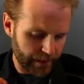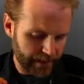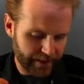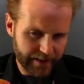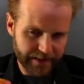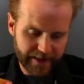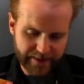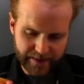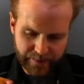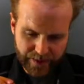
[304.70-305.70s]
basically
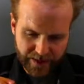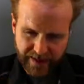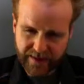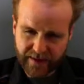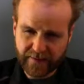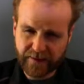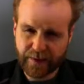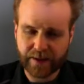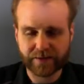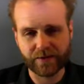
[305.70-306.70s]
test them just enough to
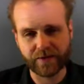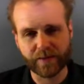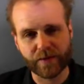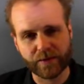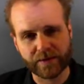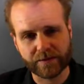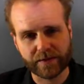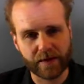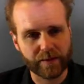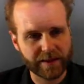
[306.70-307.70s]
make sure there's memristors
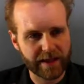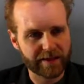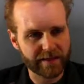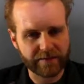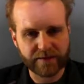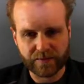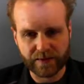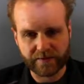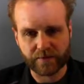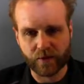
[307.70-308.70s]
there, but not enough to
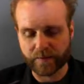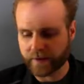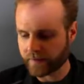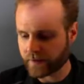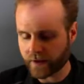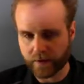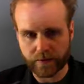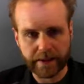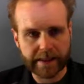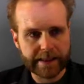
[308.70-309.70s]
really form them. So